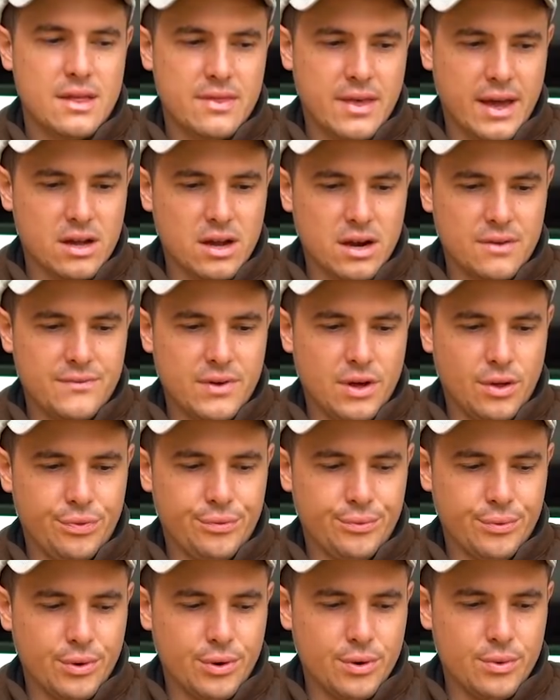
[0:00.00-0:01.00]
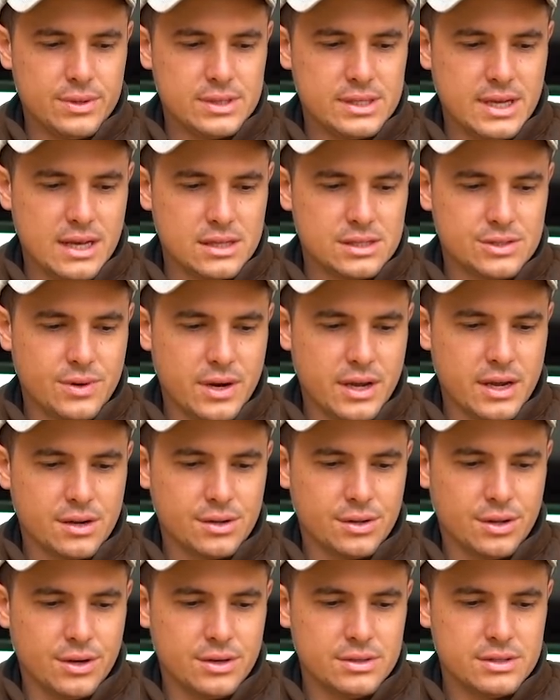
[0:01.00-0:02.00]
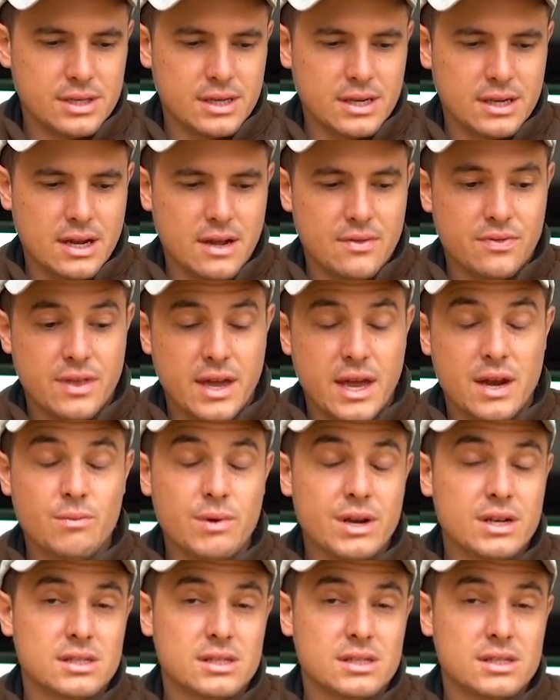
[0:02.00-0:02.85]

That kind of fell through with South Australia closing, and then we